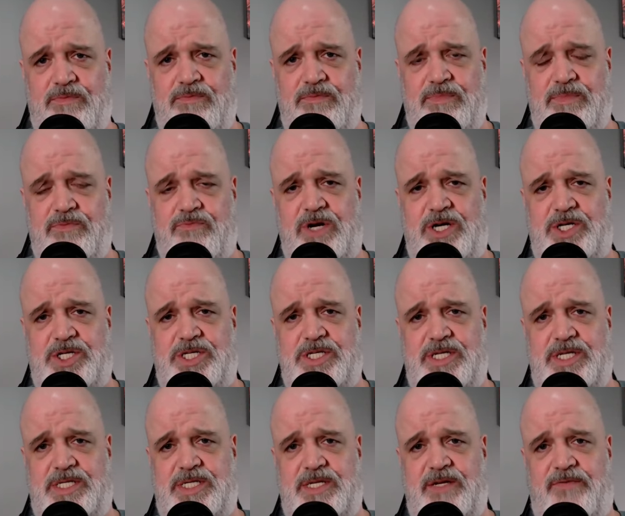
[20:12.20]
Russian
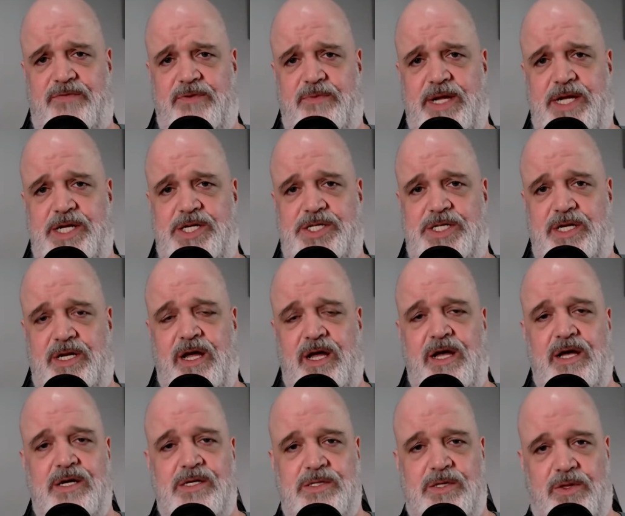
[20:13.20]
disinformation.
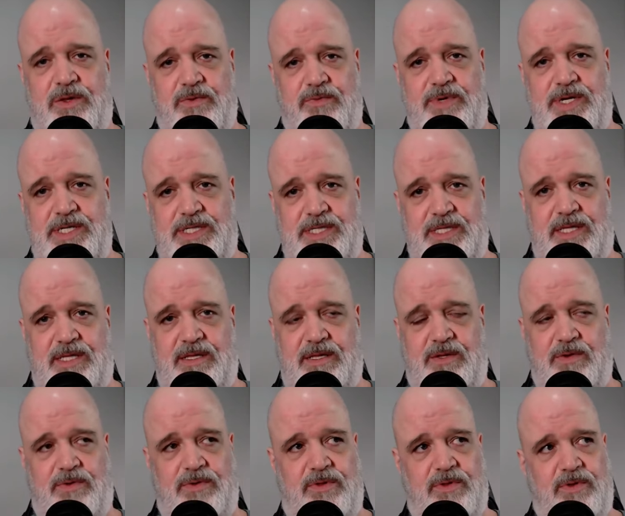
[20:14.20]
So the reason,
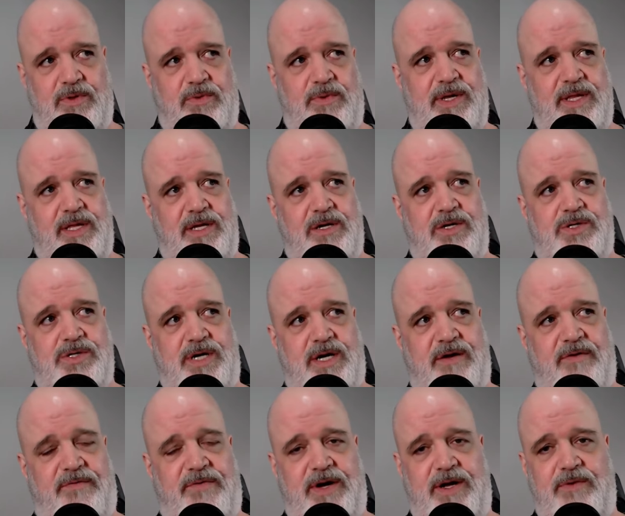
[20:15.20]
the way that you're trying to
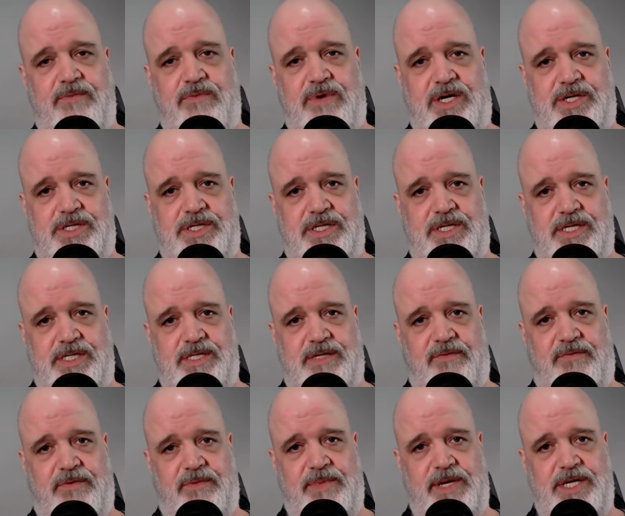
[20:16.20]
fight Russian
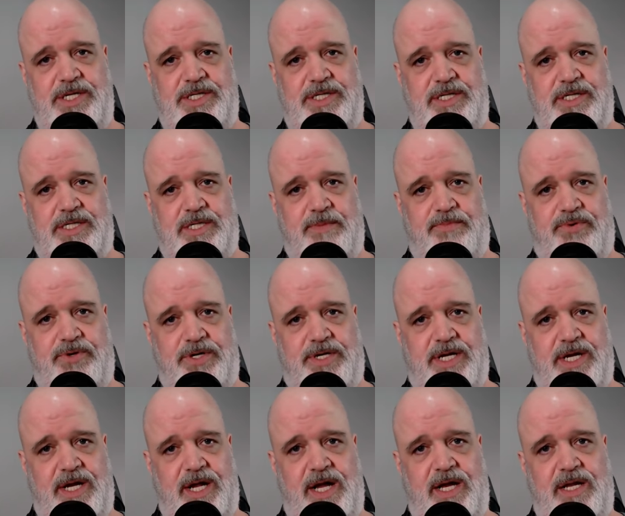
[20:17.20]
disinformation is to put
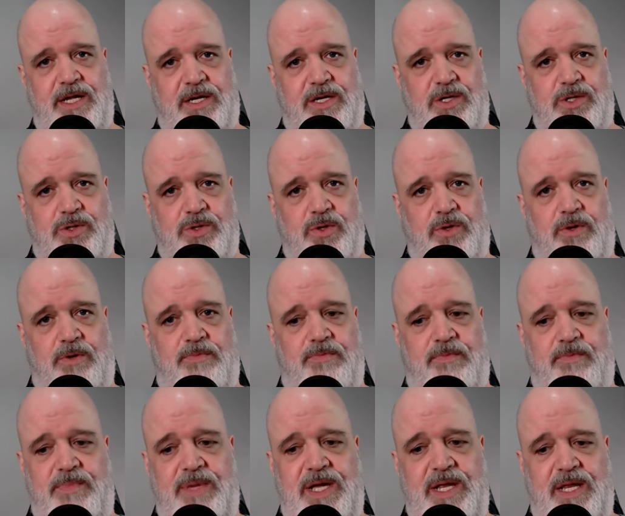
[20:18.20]
Canadian-controlled
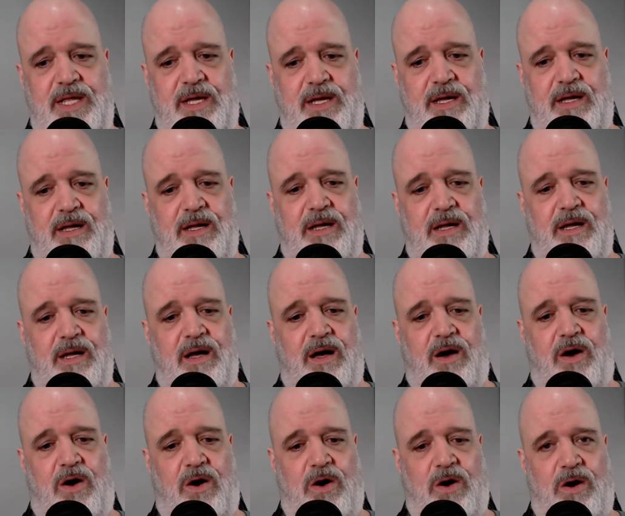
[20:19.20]
media
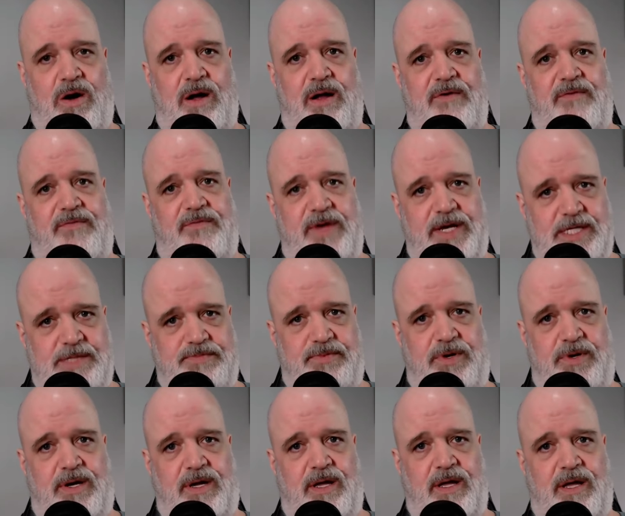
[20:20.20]
on
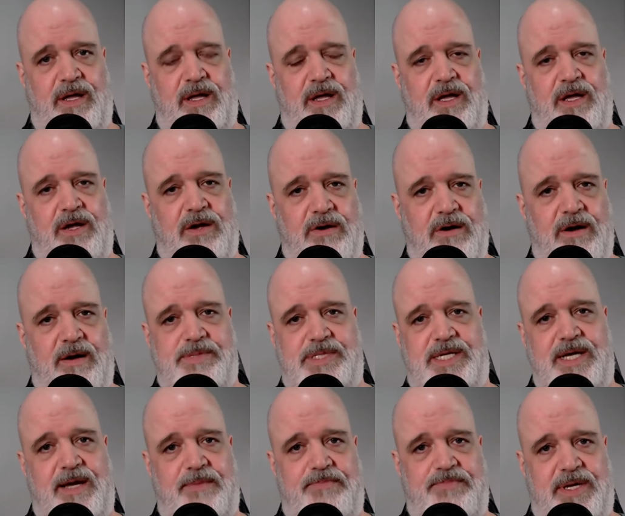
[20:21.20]
Facebook. You're
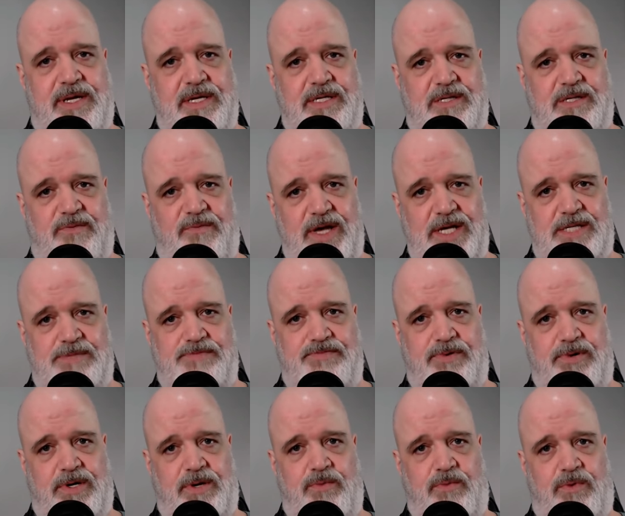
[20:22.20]
upset because
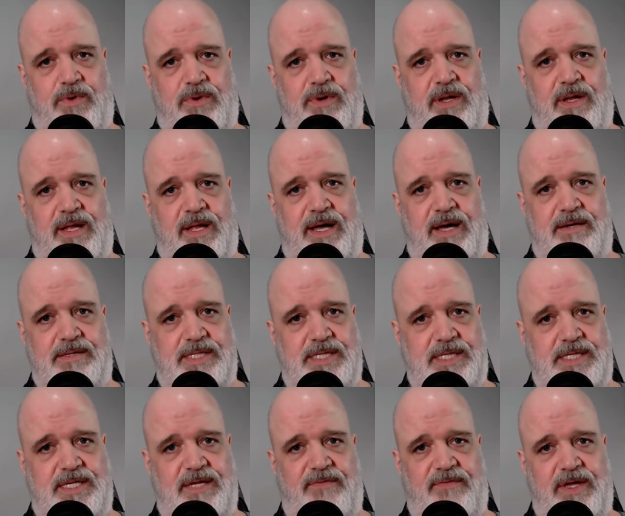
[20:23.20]
Facebook won't allow
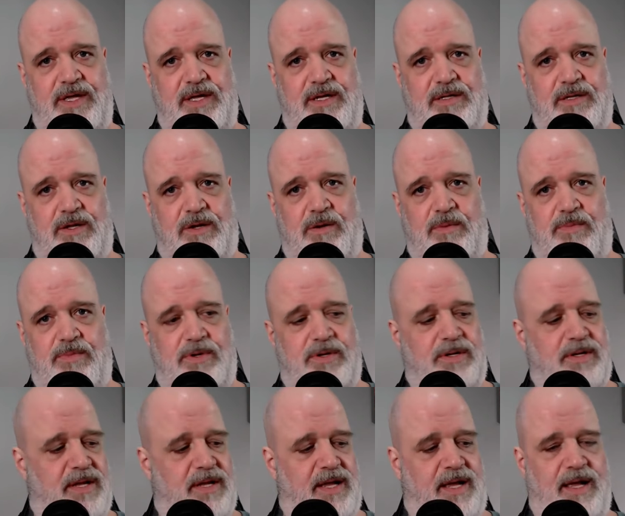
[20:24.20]
CTV
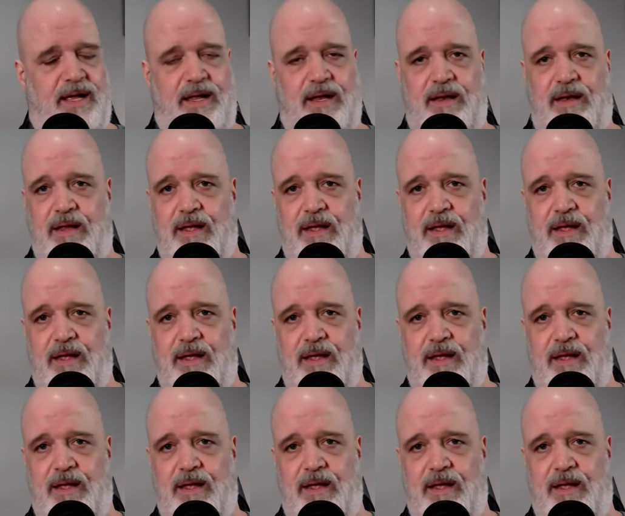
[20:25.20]
Global and